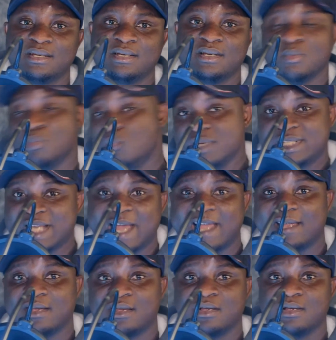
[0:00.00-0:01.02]
Munjai,
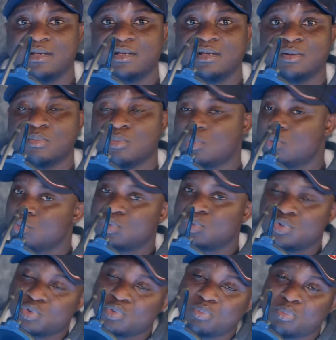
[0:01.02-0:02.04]

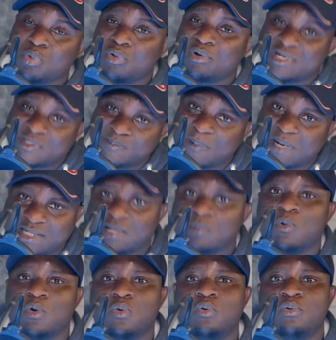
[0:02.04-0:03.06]
more respect
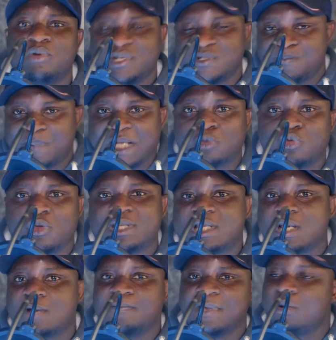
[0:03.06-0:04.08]
him. Respect
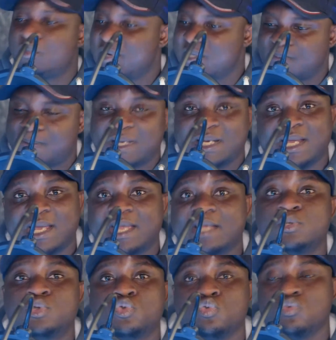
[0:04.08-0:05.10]
yourself and respect the
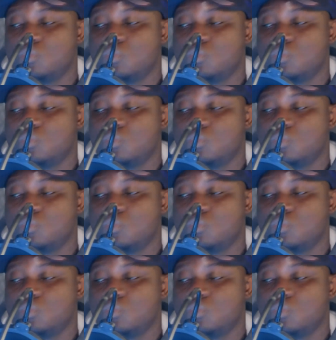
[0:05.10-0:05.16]
kids too.